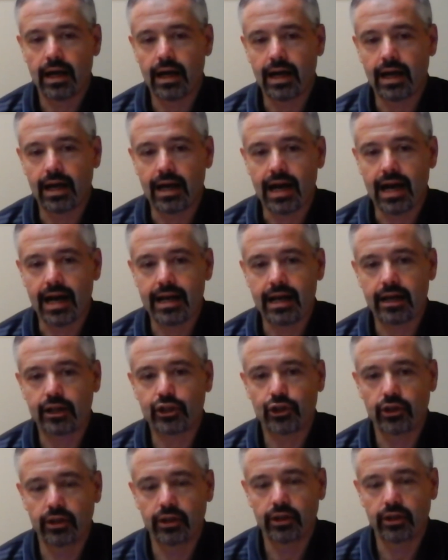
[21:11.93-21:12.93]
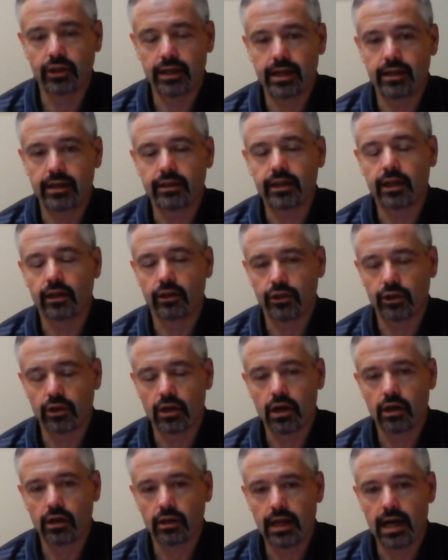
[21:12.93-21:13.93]
I actually, there
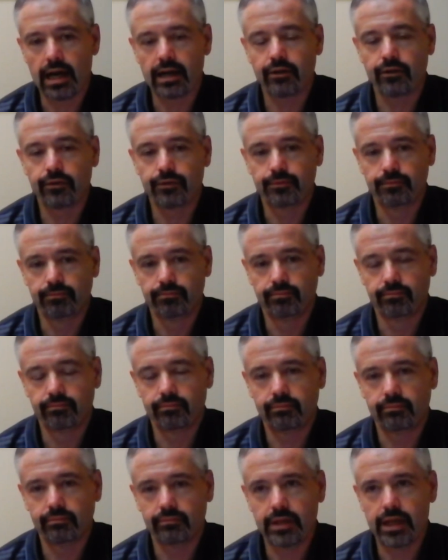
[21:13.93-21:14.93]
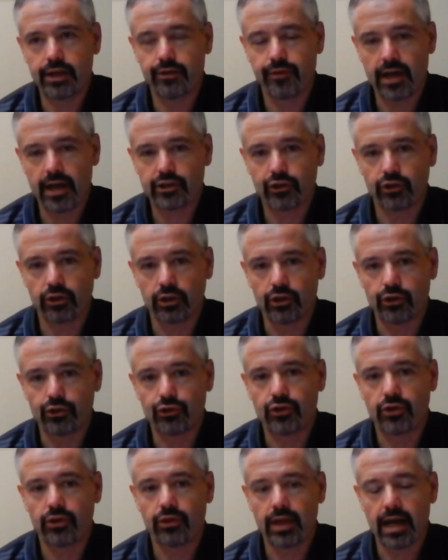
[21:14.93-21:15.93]
are a lot of
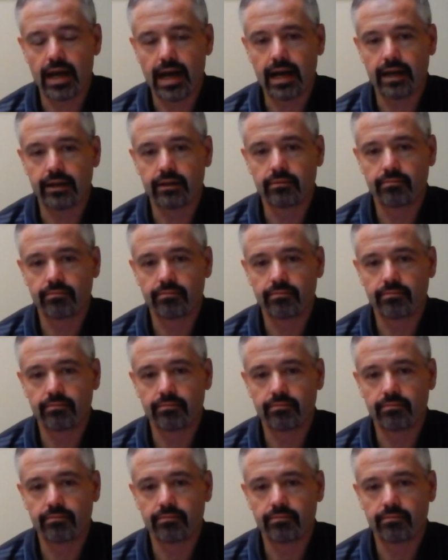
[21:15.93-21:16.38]
investors that,